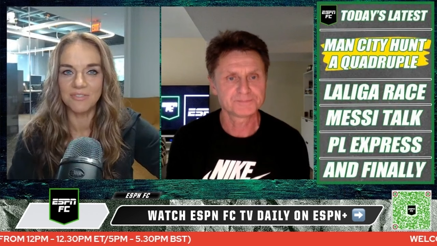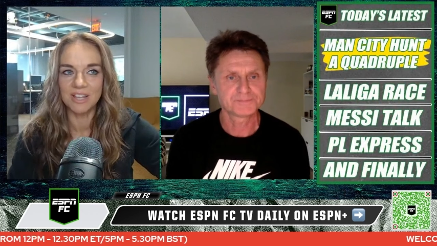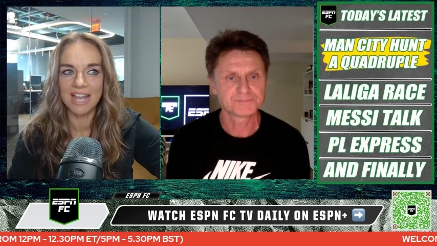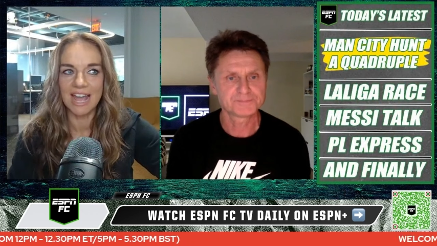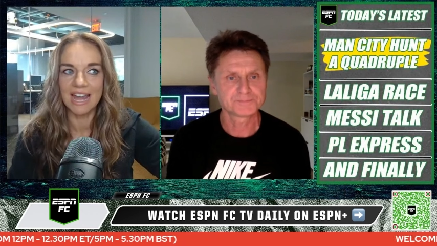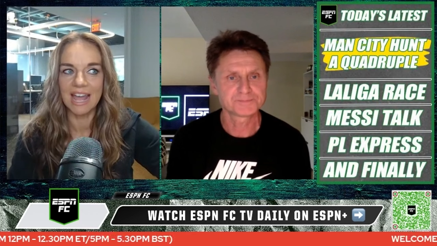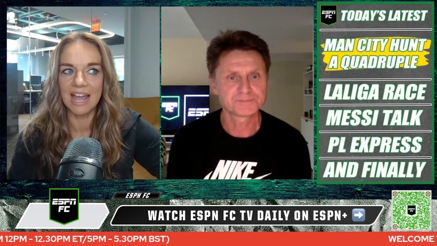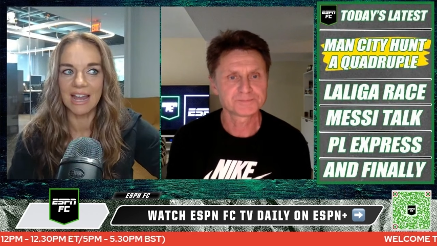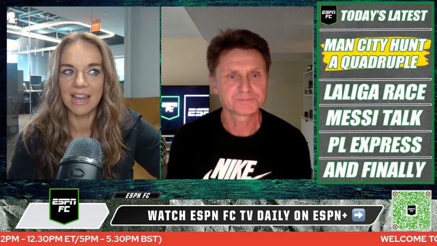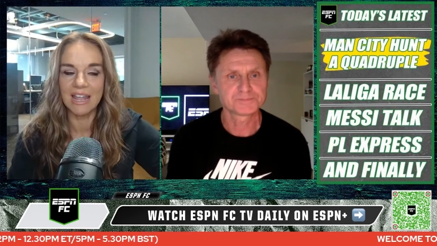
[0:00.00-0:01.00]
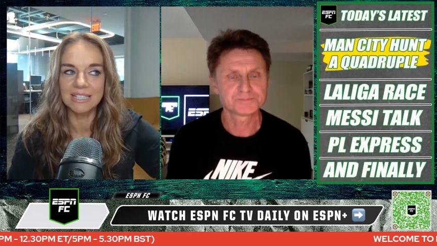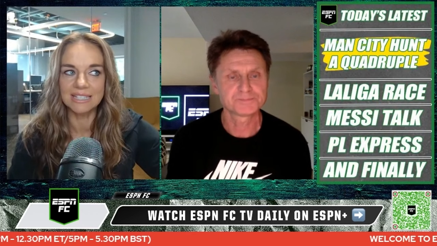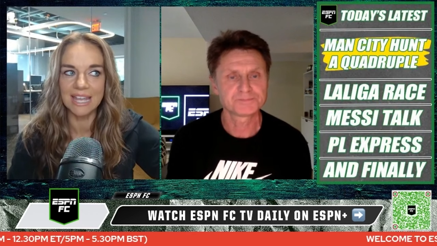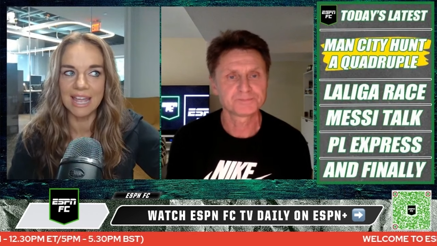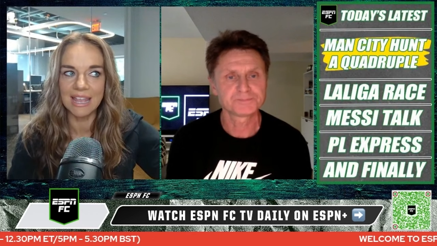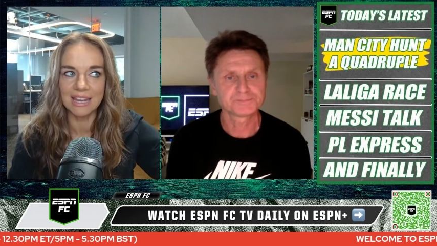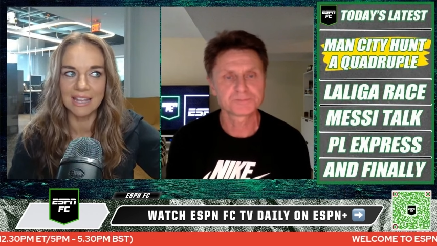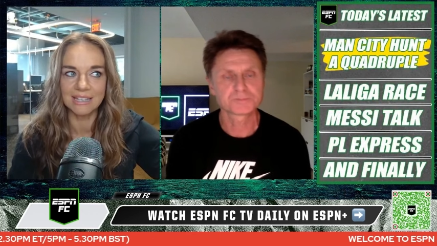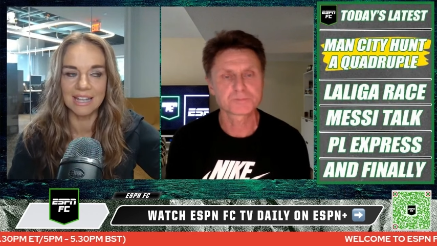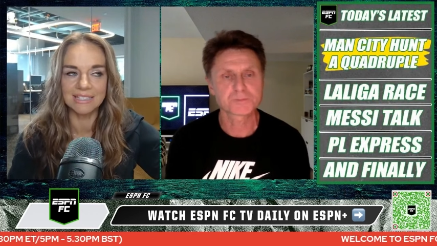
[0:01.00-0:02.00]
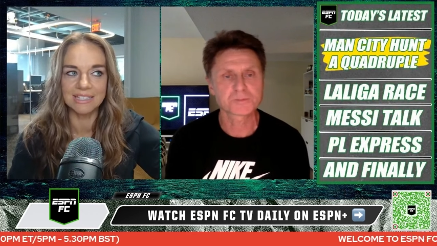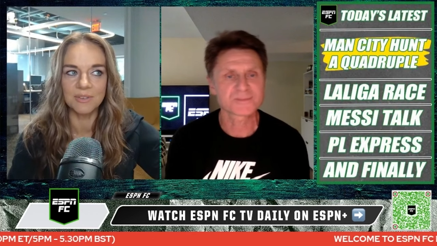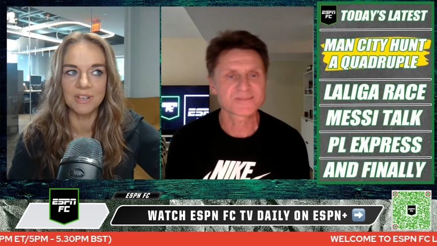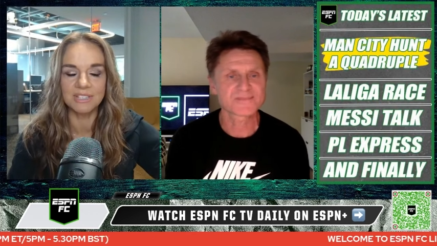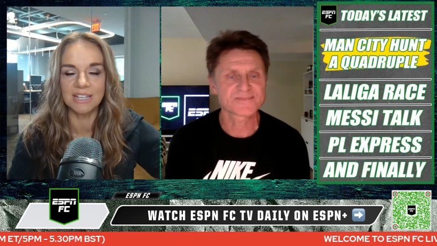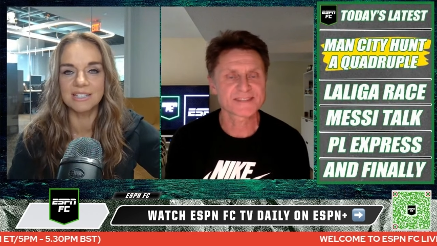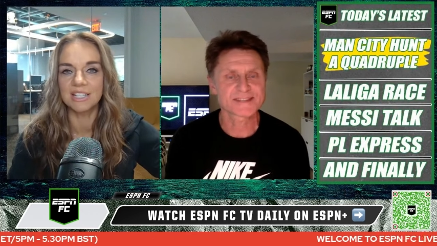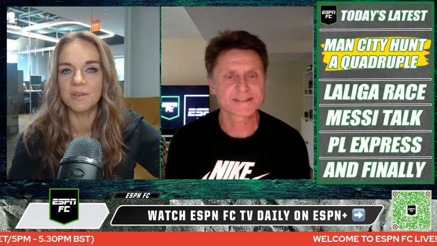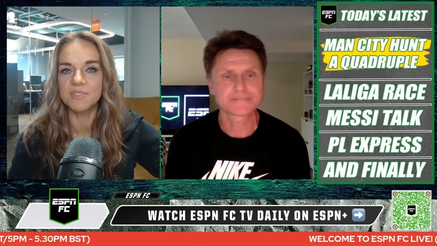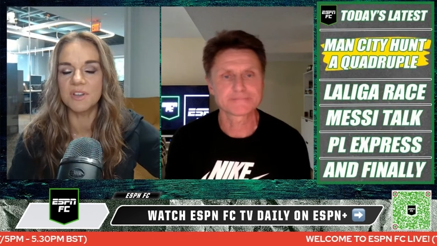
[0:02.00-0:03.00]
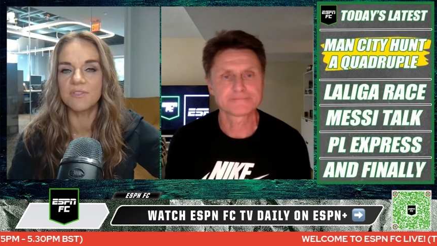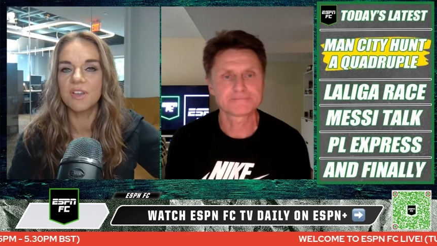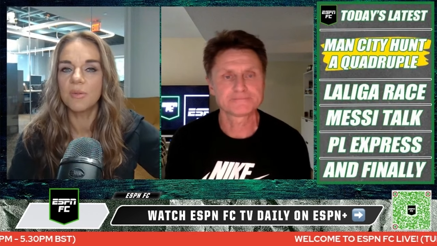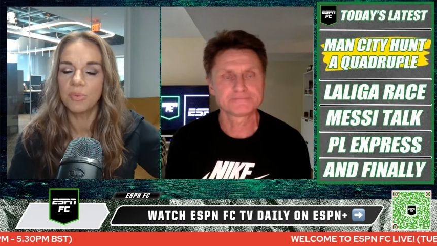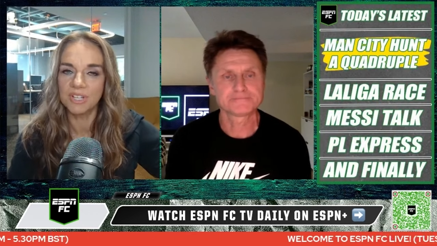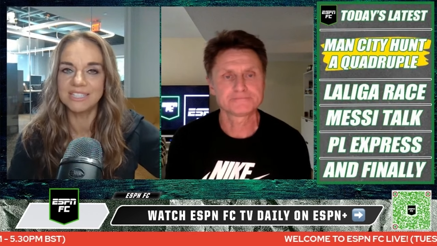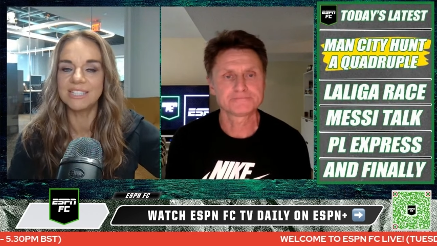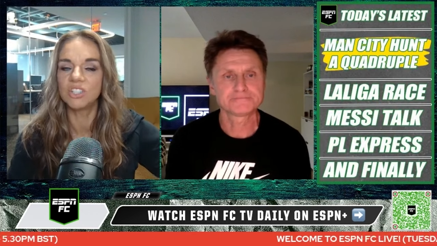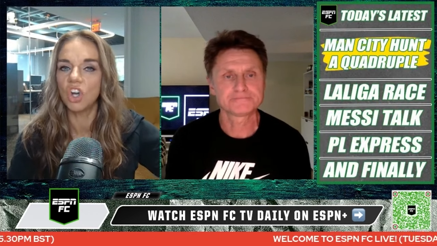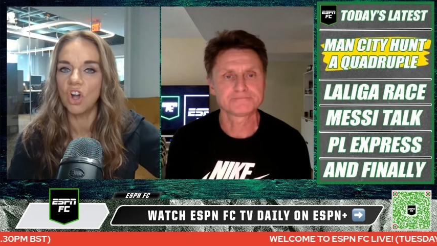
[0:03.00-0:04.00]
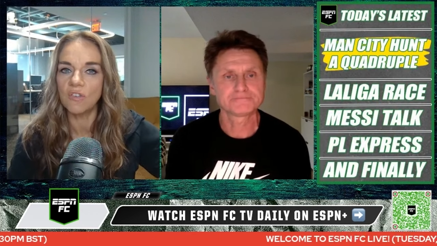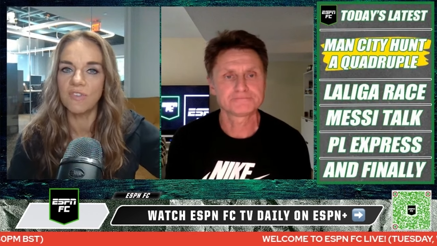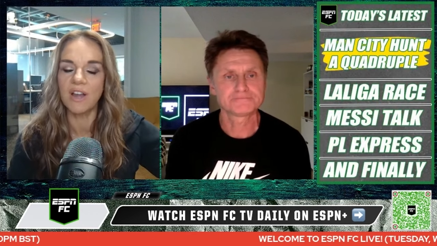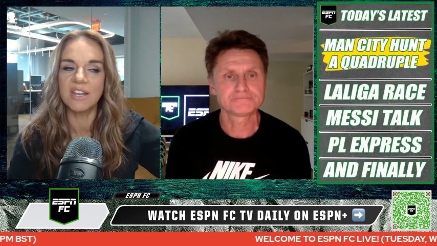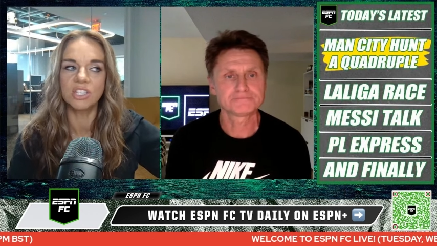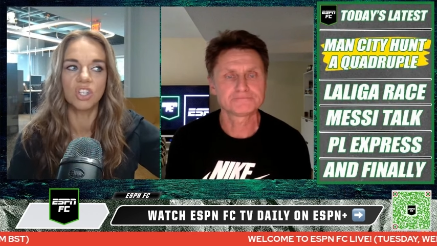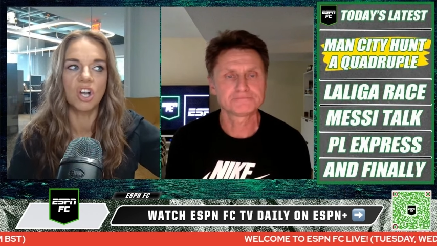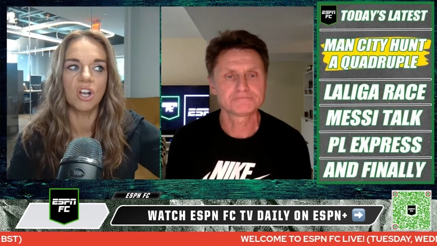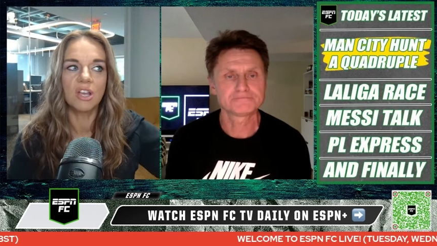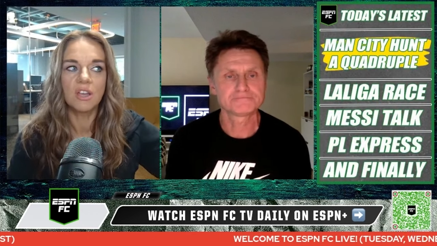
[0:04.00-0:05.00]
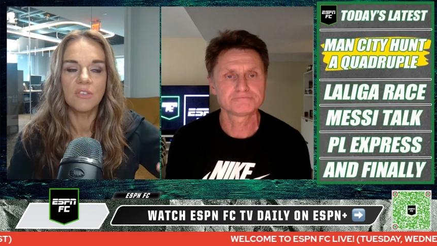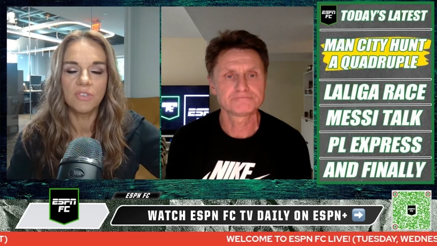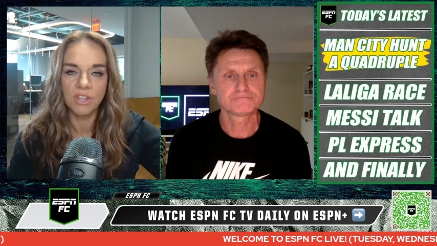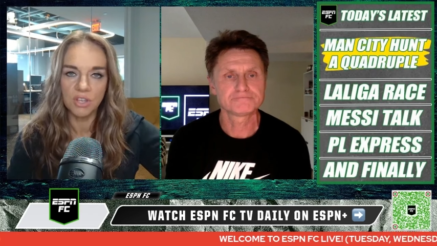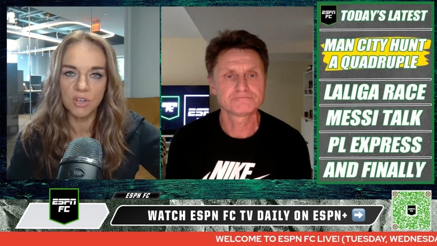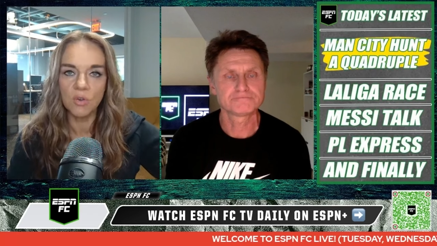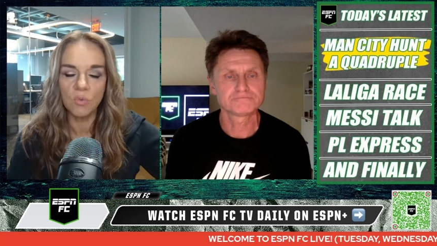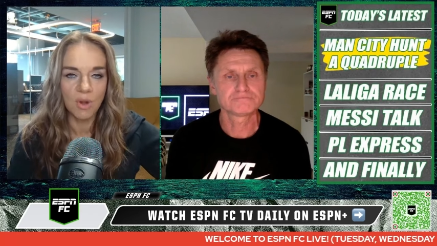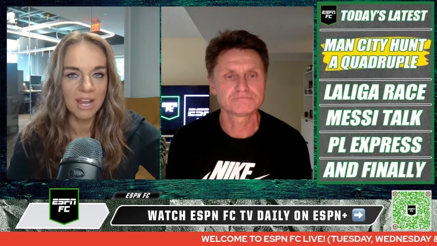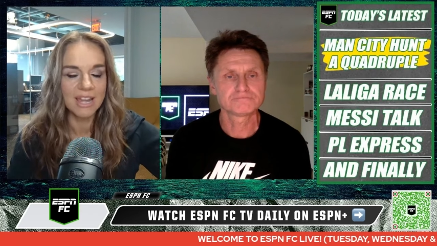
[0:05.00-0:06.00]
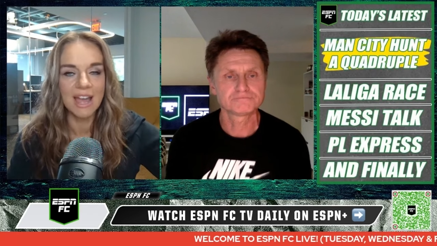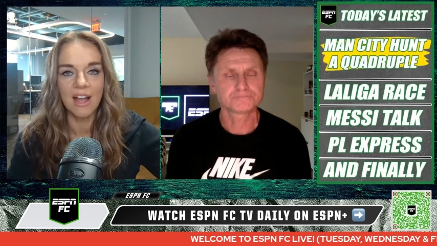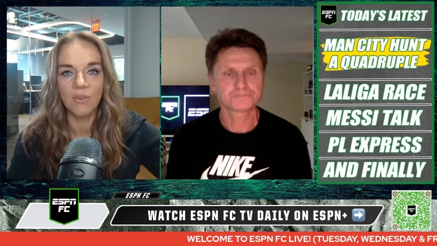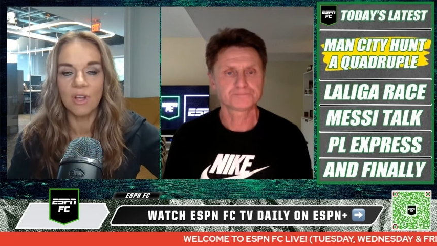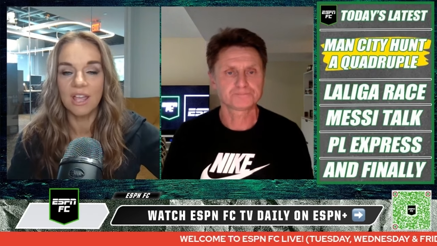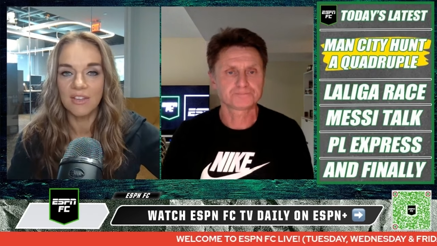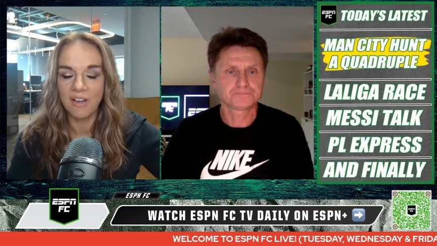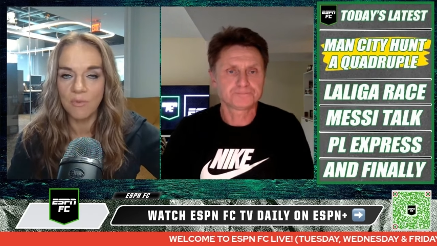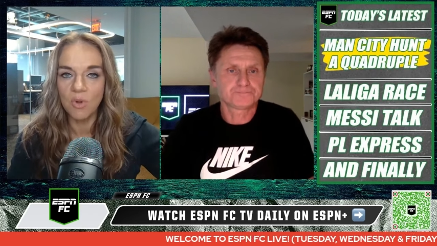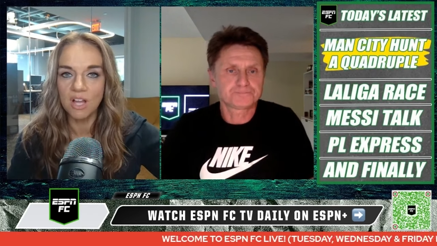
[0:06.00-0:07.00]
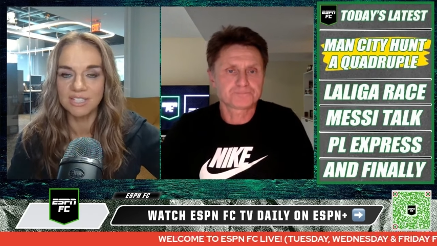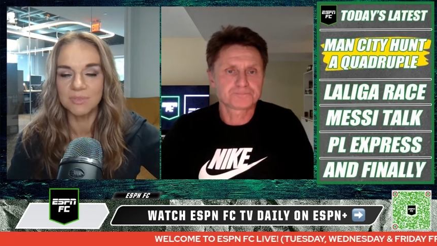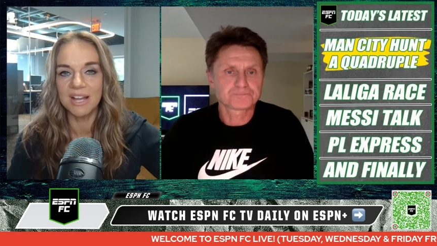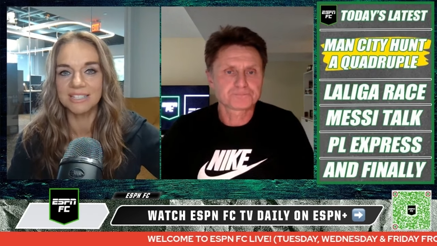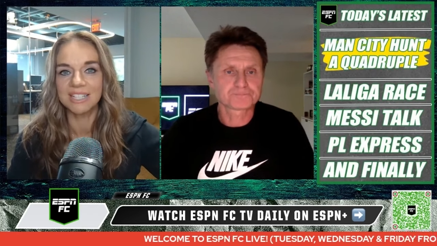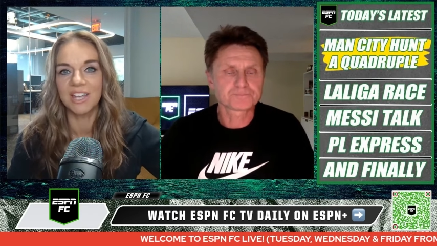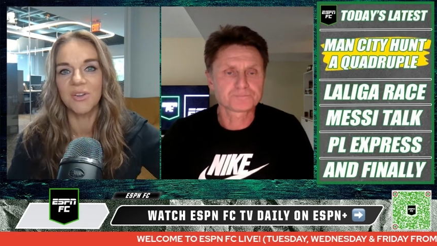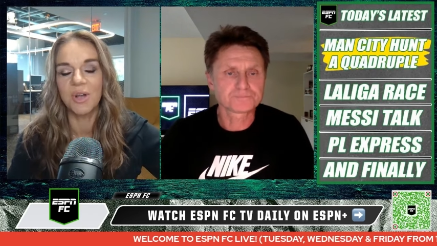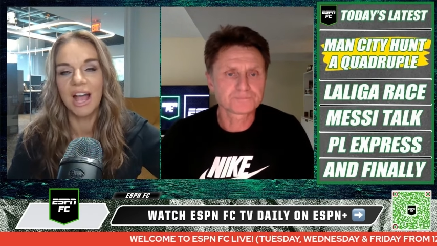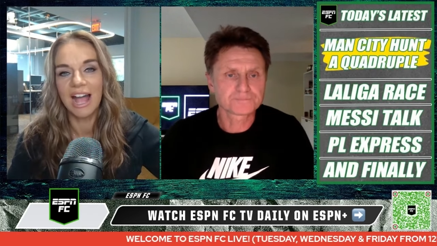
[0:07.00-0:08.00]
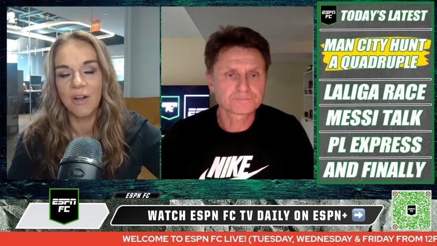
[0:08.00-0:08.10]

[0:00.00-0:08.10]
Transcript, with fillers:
Speaker 1: if we can. Let's say, let, let's do it in terms of pretty strong, very strong. For you right now, if I were to ask you